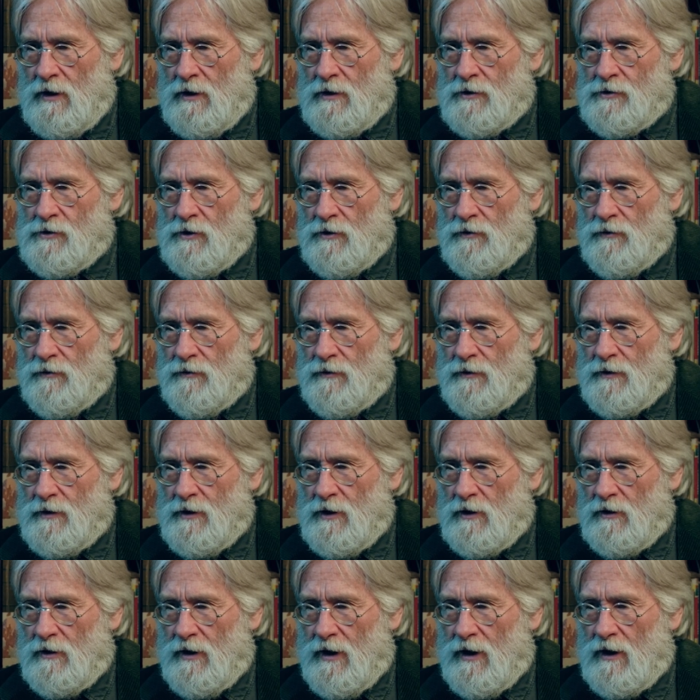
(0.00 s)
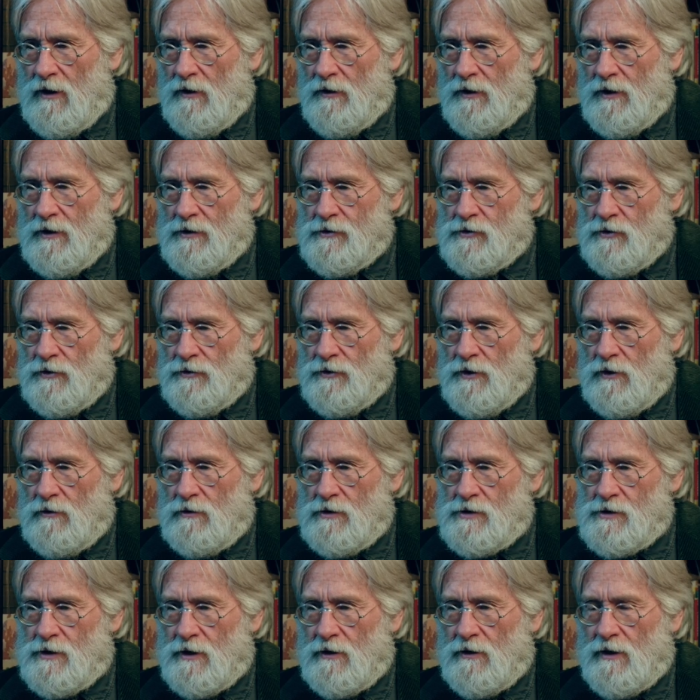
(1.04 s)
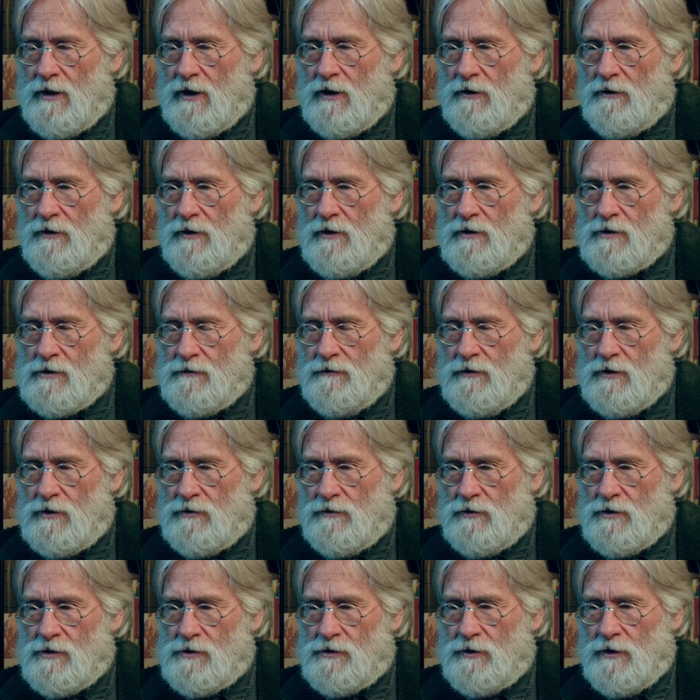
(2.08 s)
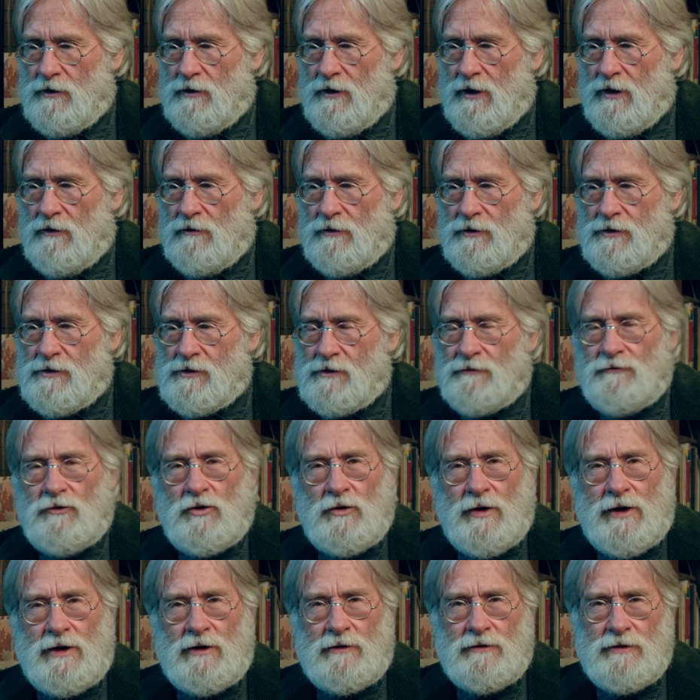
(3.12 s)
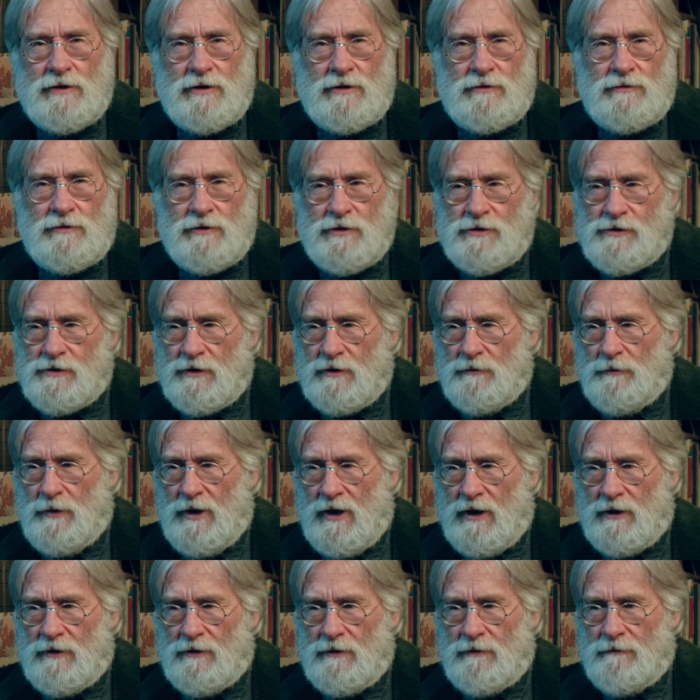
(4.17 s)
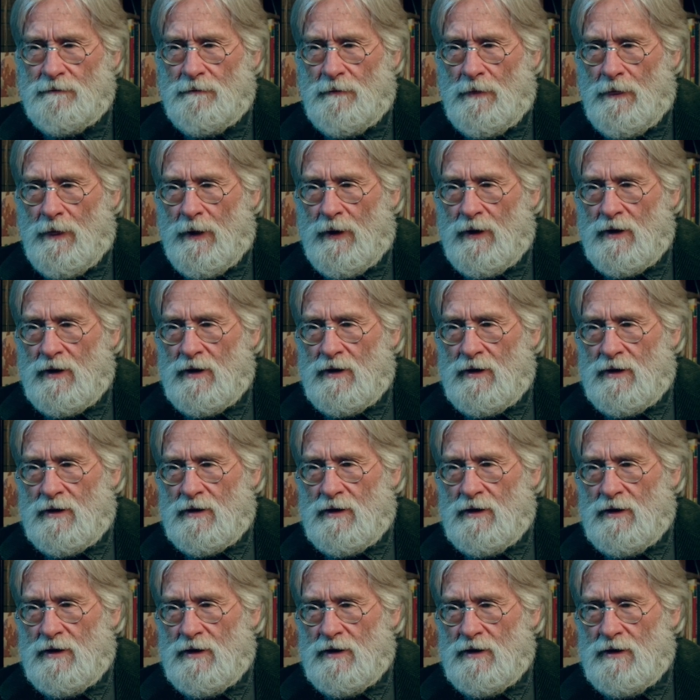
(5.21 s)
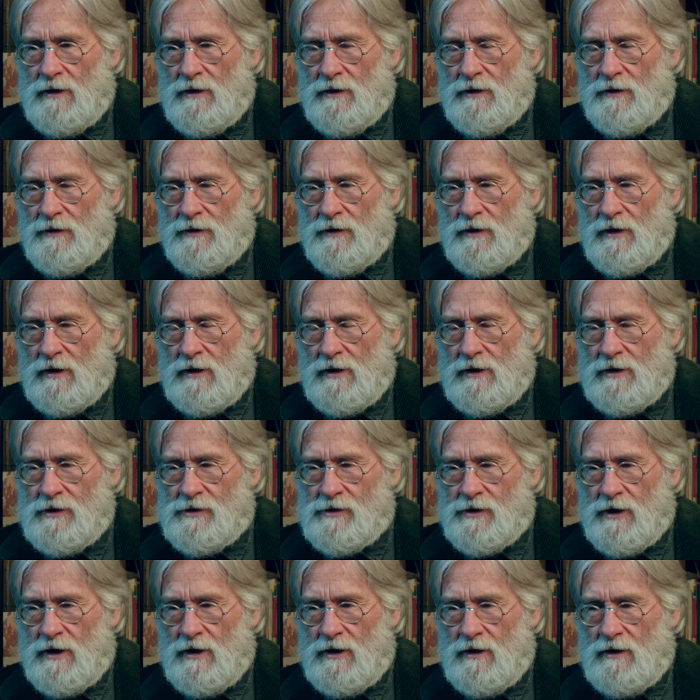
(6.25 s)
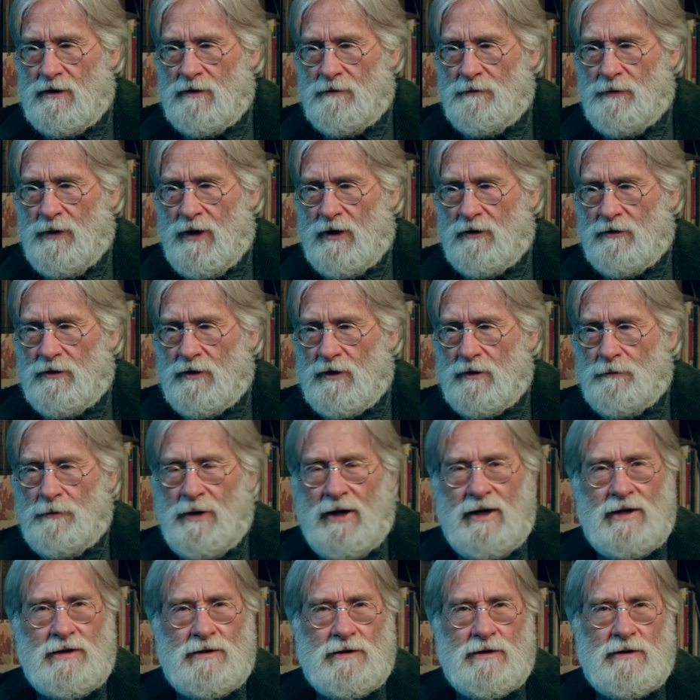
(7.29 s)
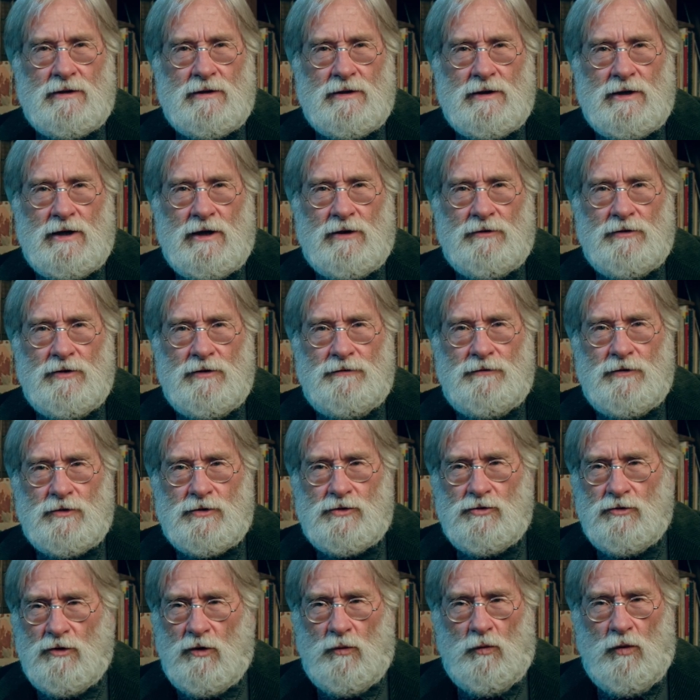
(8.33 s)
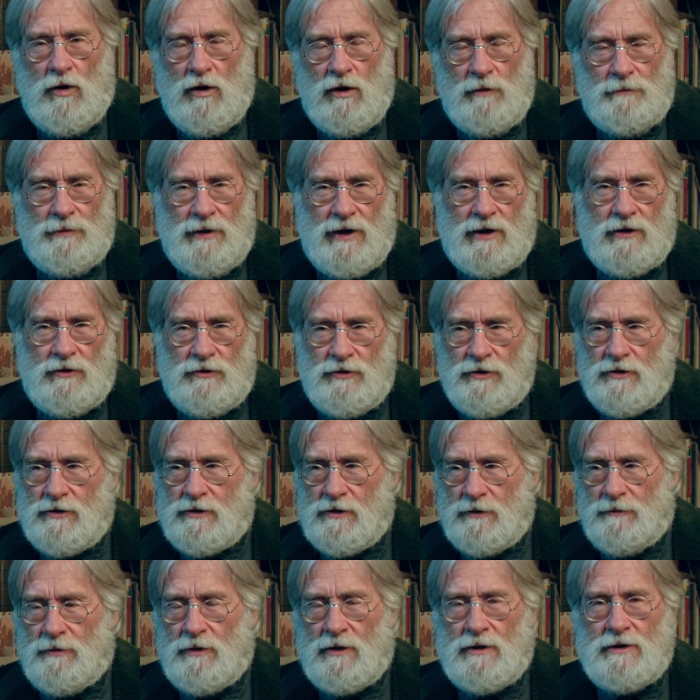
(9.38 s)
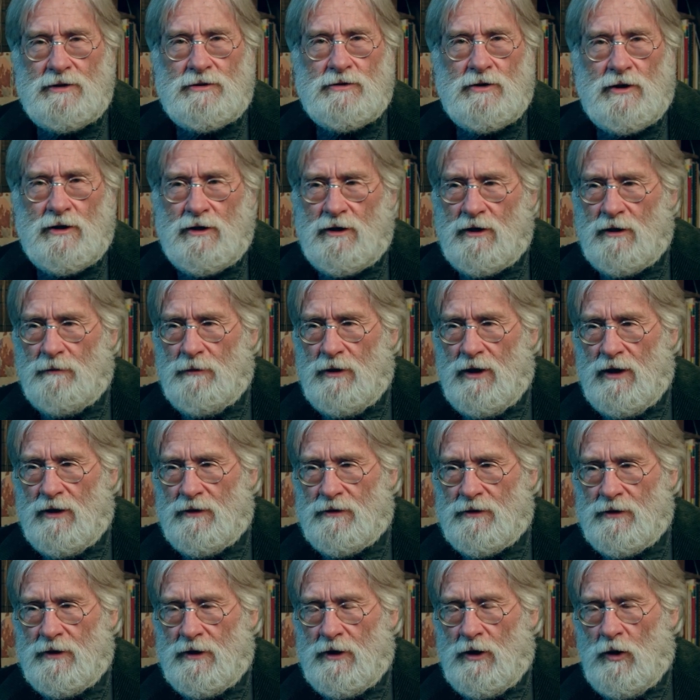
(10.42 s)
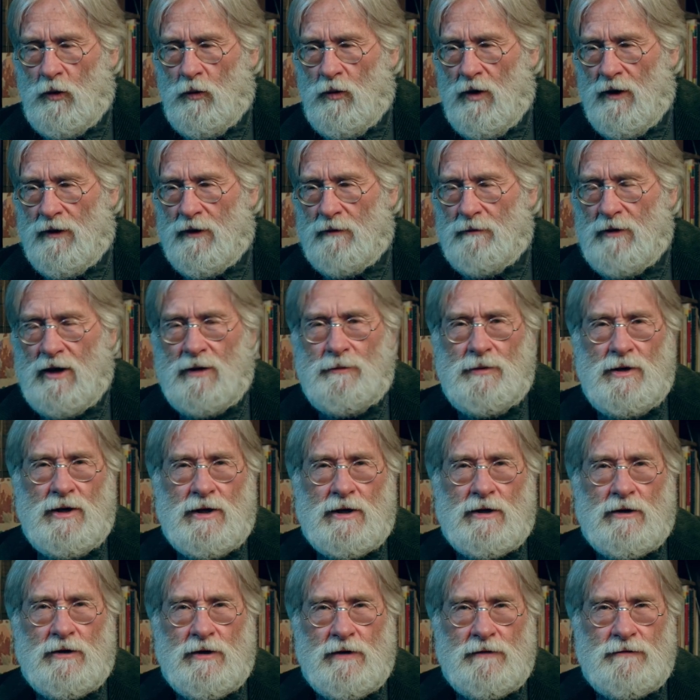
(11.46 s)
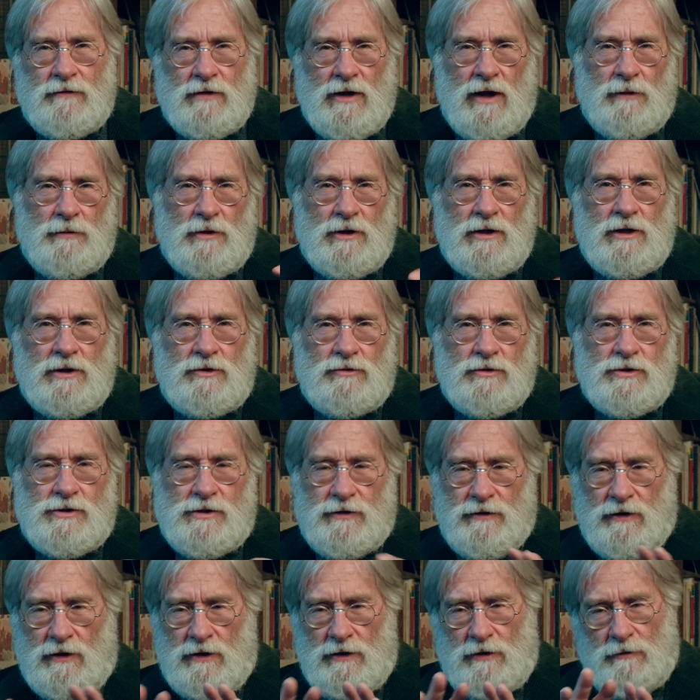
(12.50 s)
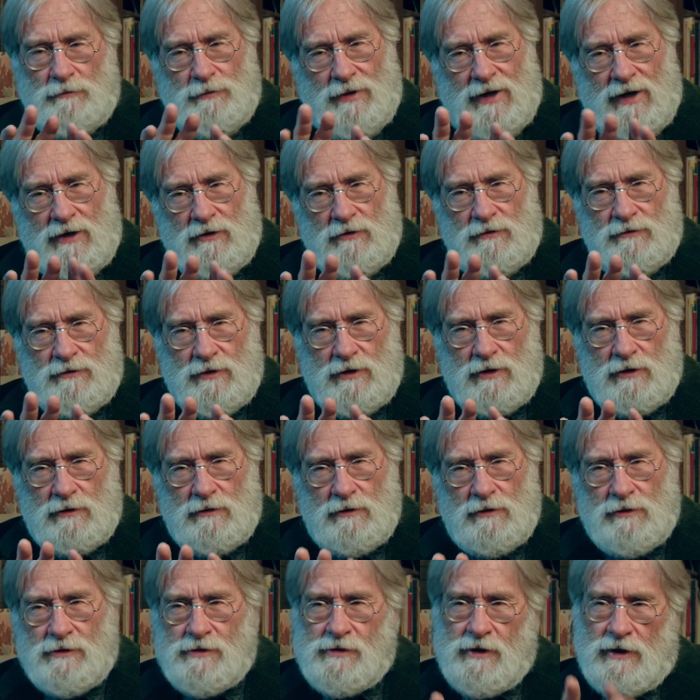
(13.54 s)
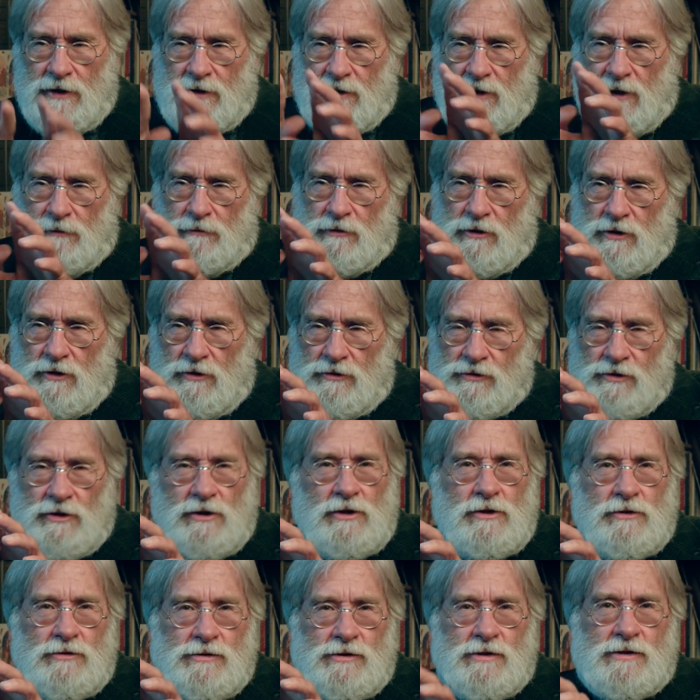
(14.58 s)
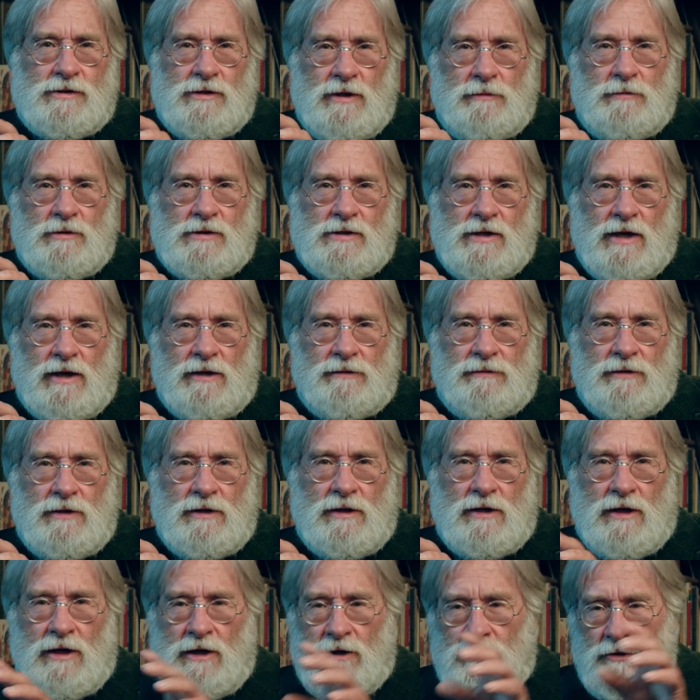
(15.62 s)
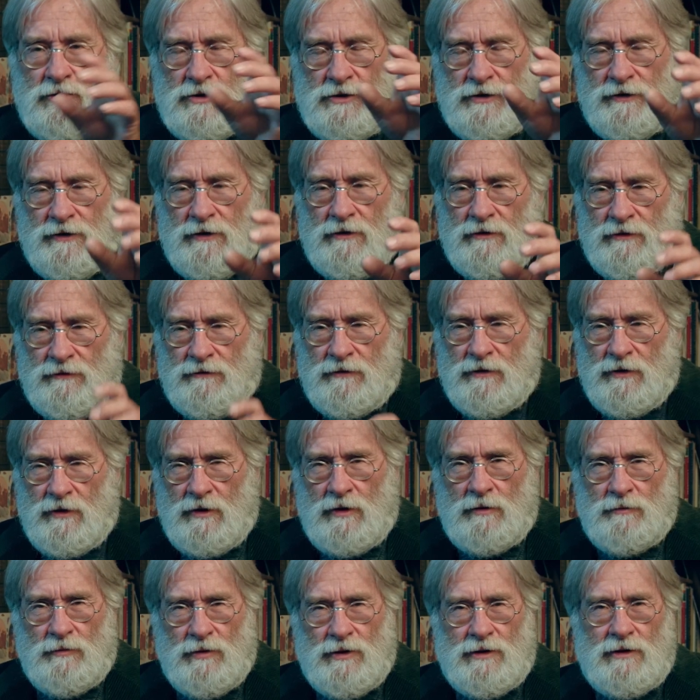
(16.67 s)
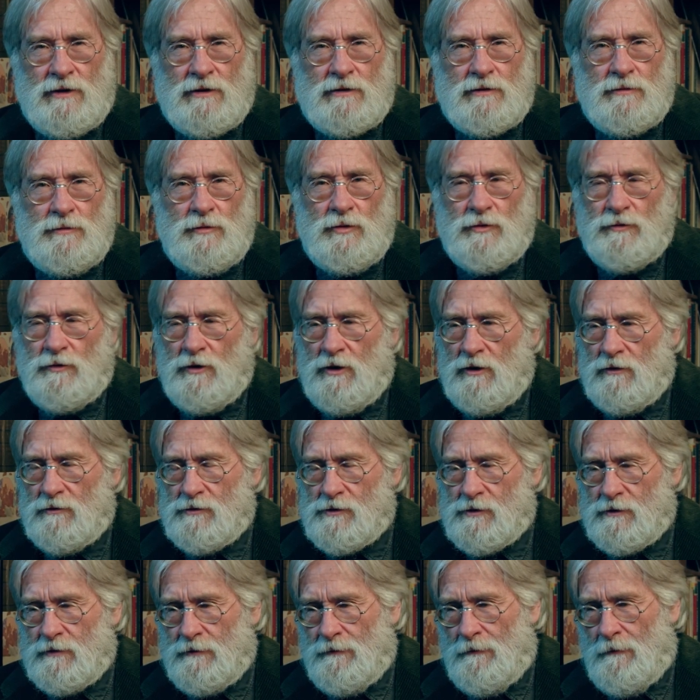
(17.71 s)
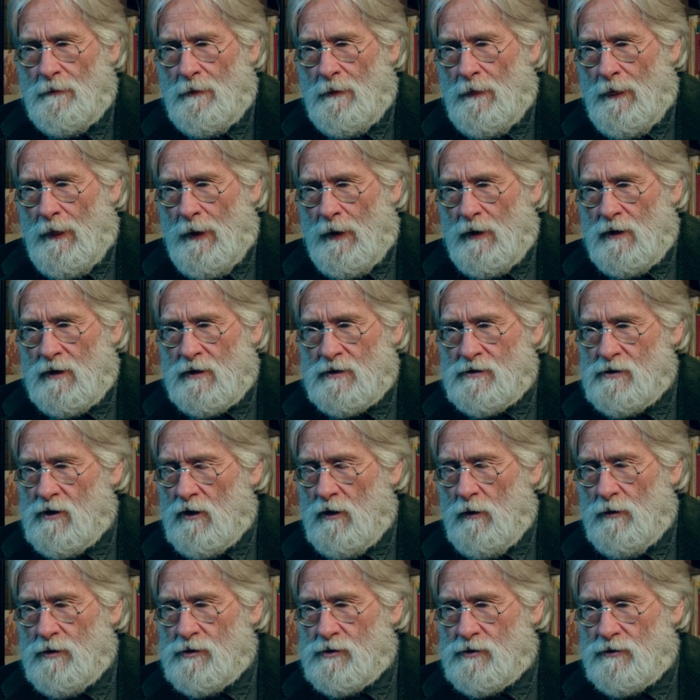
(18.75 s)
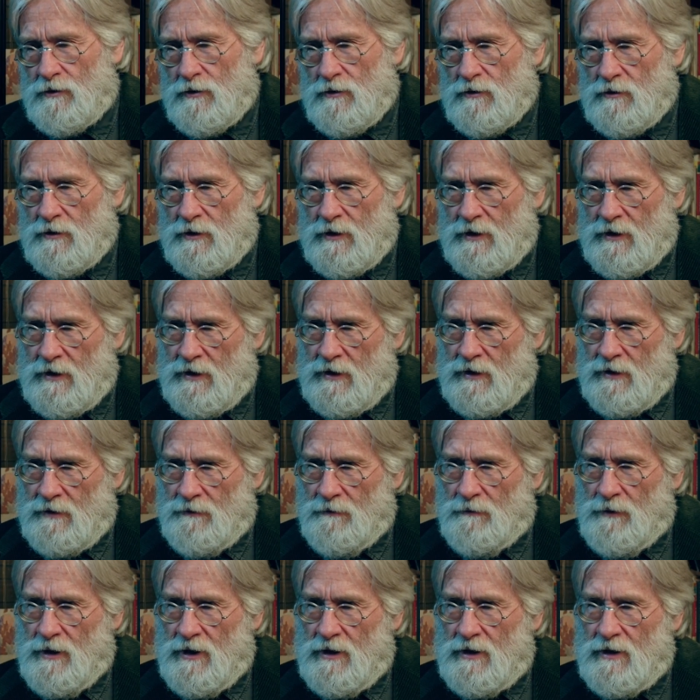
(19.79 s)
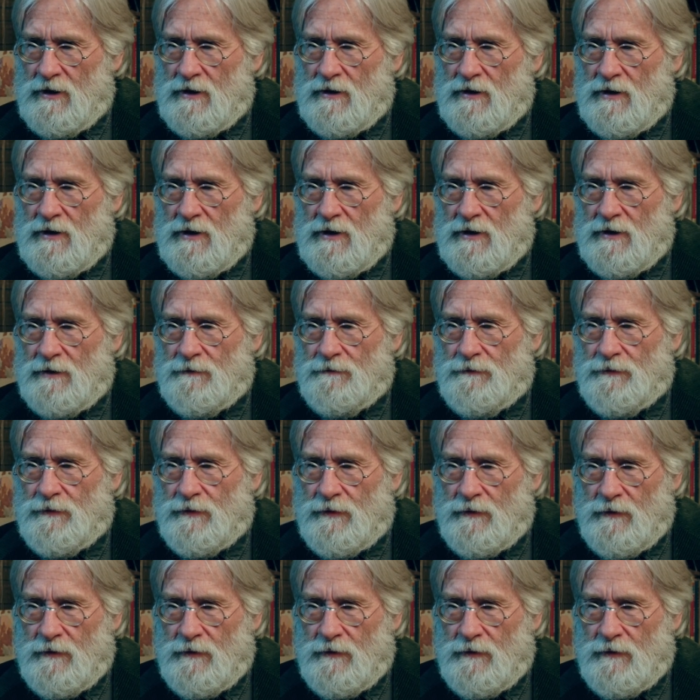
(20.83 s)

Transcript: So there are areas, you'll notice there are areas of interest. There are areas of greater interest in a pattern, uh, at least a pattern in a painting. Now, if you do a wall pattern, you're typically talking about, Well, there may be an area of dominant interest in the little pattern thing, the second time you use it, you're using the same exact thing again. Usually they're in predictable rows. It's not always true. But um,